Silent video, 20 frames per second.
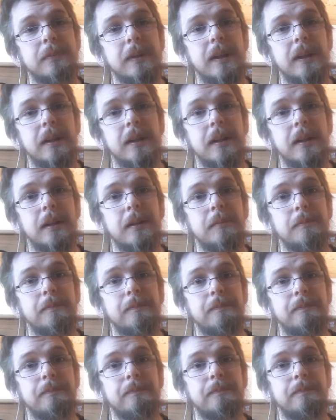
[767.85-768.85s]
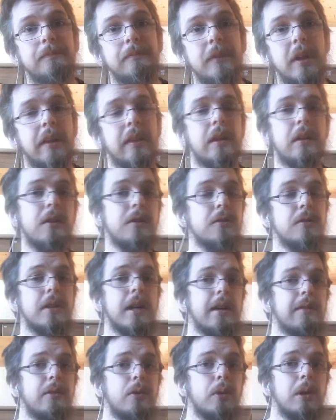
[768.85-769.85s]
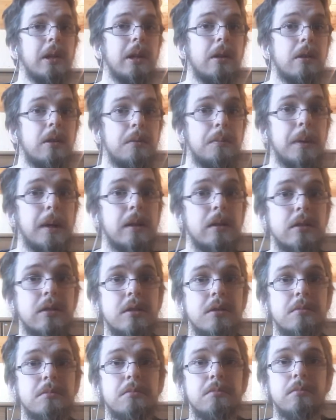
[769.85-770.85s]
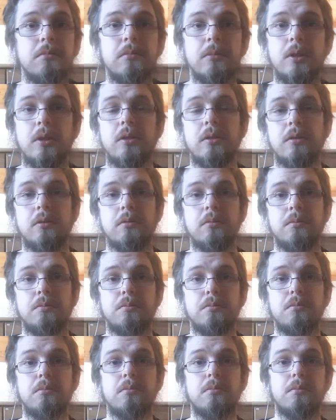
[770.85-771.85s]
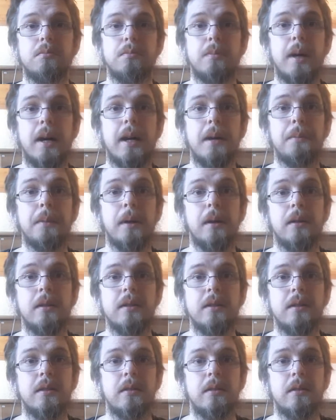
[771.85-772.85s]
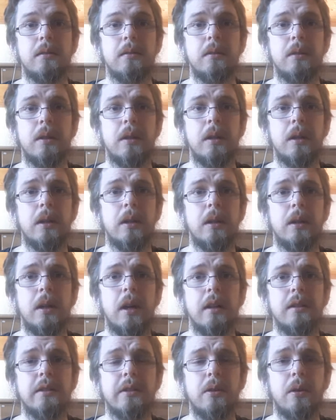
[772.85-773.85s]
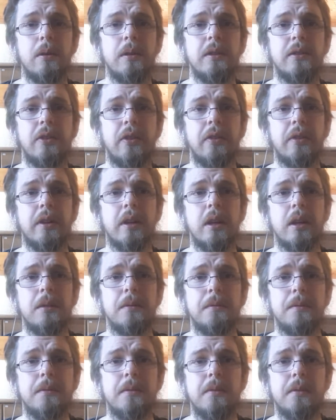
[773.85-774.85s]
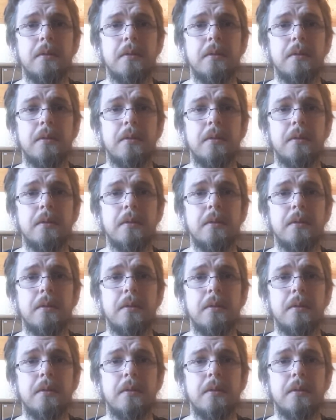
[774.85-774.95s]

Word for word: Um, I think you should have a really good belt. You know, buy a belt and actually got this as a gift.